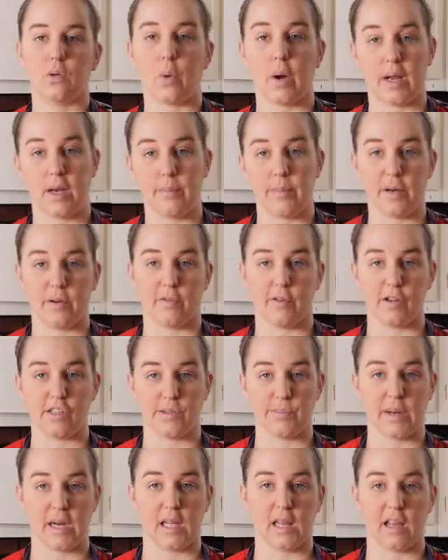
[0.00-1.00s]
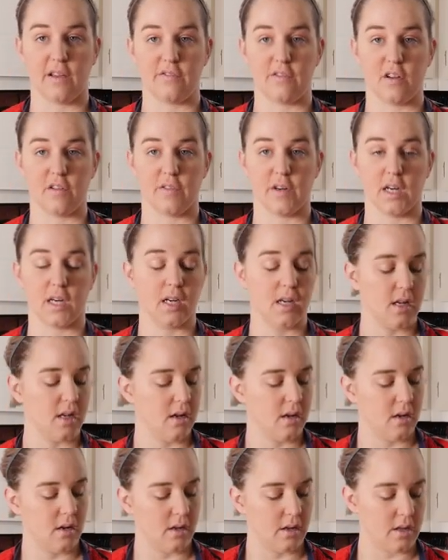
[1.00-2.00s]
quite a bit of rosemary left over,
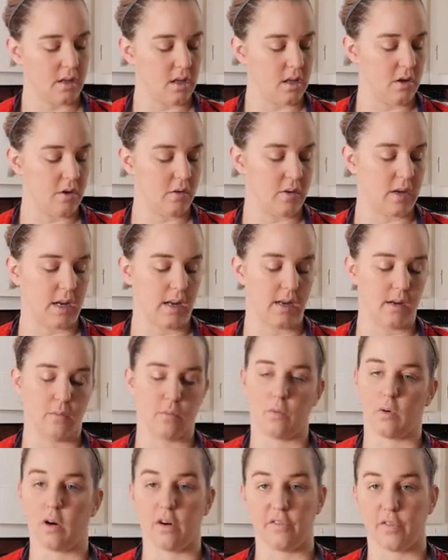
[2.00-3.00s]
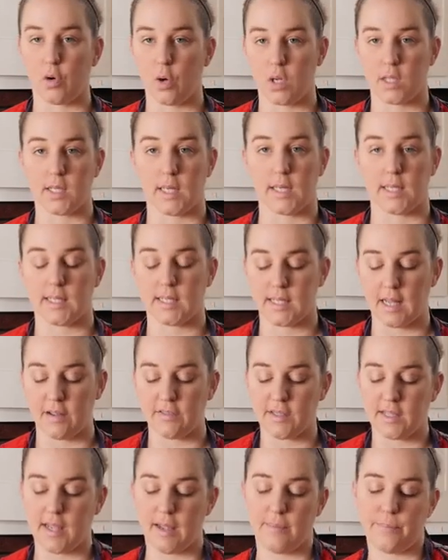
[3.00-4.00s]
we're of course going to
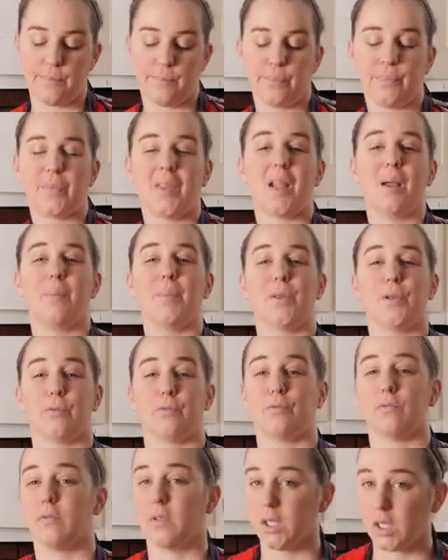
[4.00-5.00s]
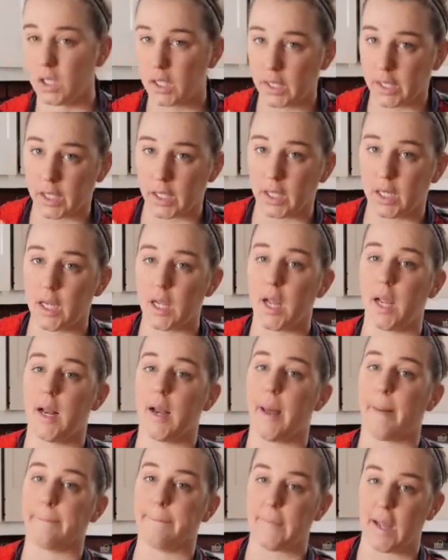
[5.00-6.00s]
stuff some. But they're really good
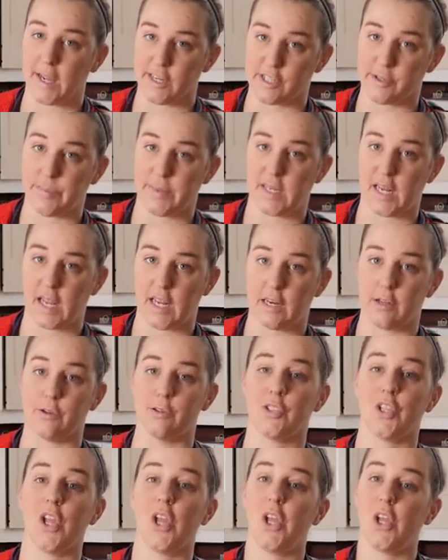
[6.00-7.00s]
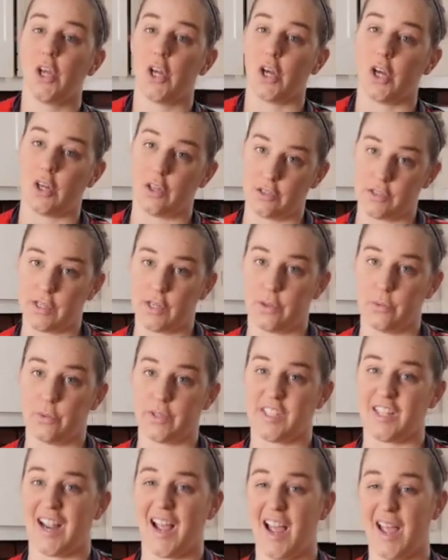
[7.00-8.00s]
in mashed potatoes also,
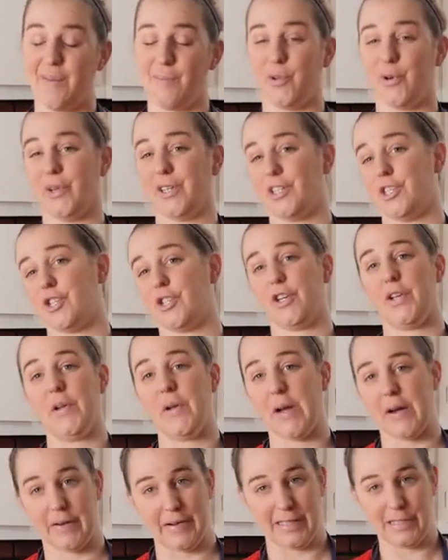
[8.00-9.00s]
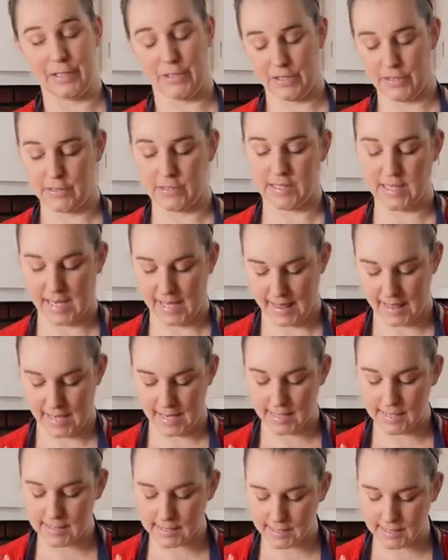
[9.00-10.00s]
which I'm going to show you how I do those in
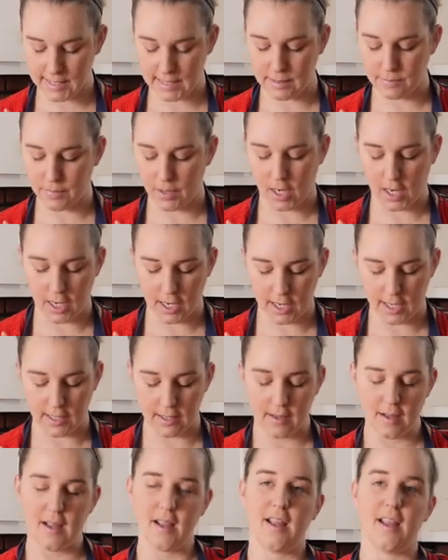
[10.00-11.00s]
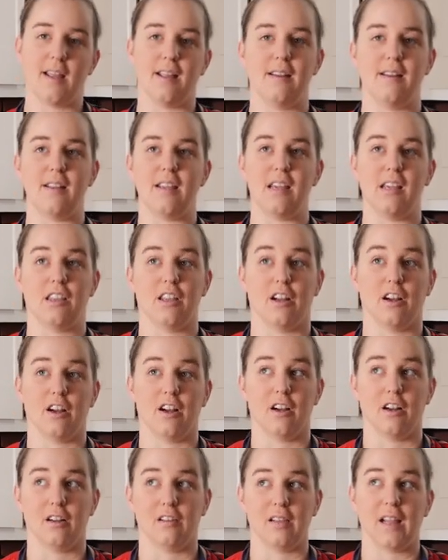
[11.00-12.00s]
the Instant Pot in
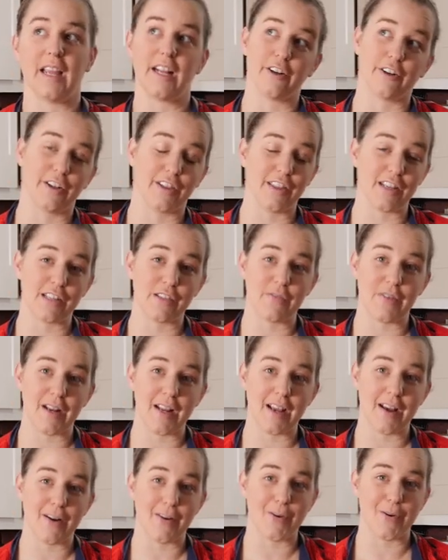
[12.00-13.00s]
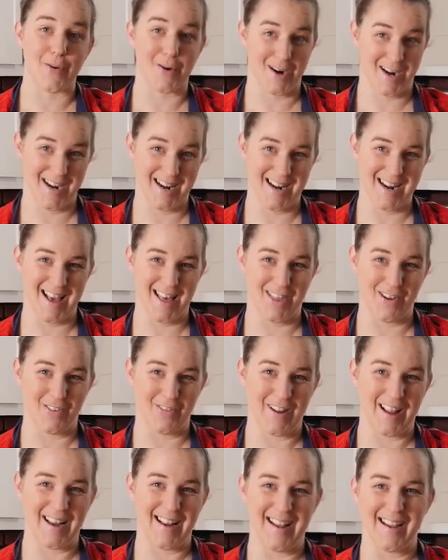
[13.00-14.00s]
either later in this video or in
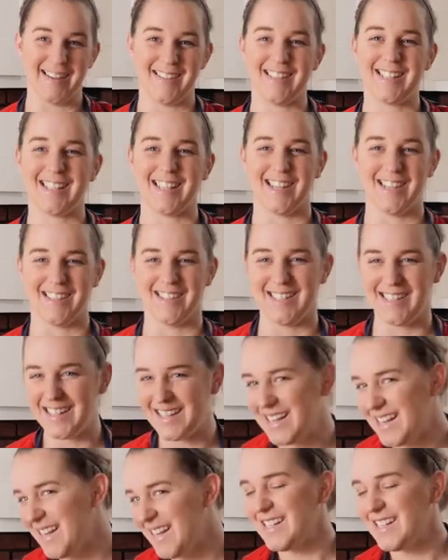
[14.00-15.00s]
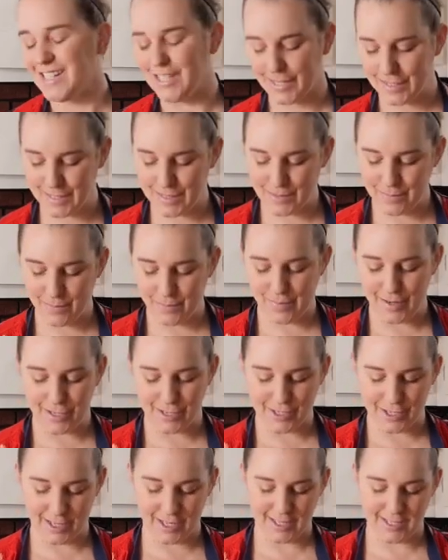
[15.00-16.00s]
another video. So just
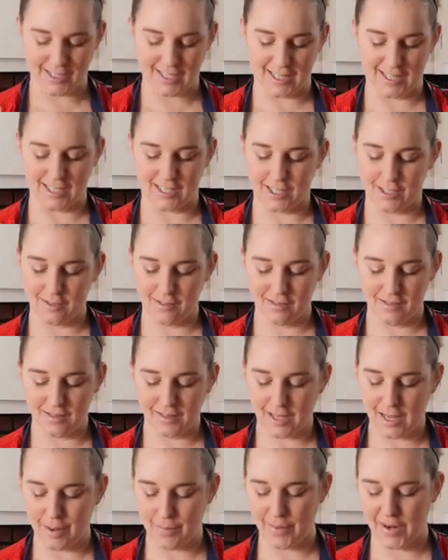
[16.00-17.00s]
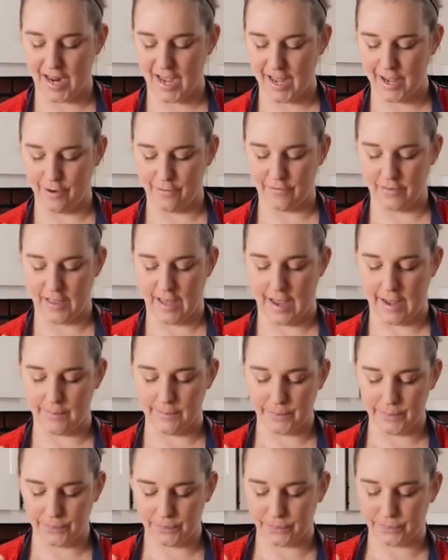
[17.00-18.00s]
be sure to keep an eye out for
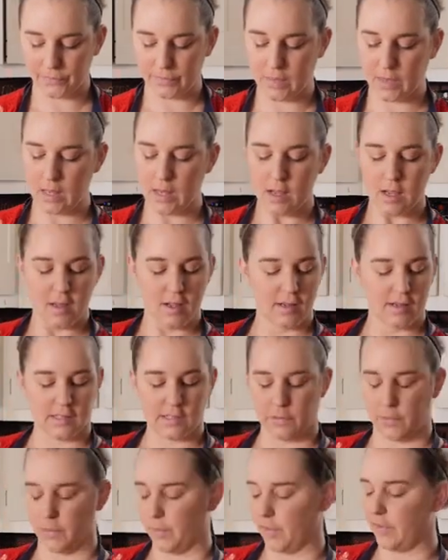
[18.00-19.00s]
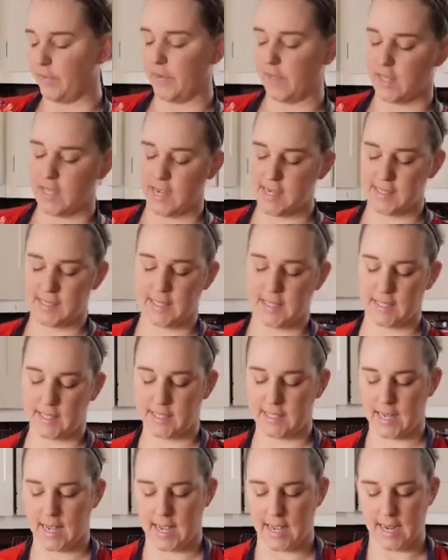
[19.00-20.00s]
that. So we're moving that to the
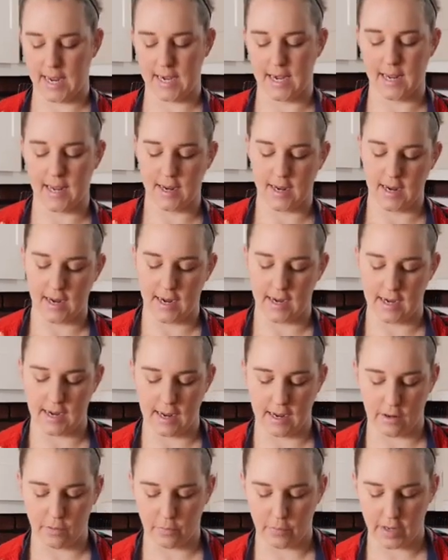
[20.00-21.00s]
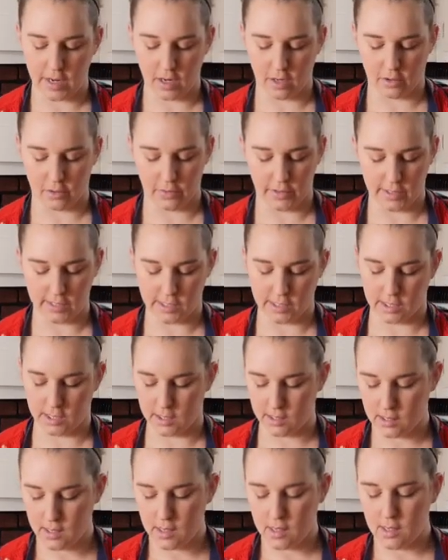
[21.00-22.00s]
side, and now we are going
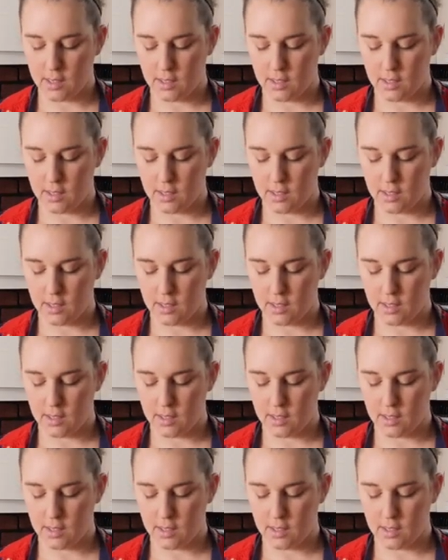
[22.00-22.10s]
to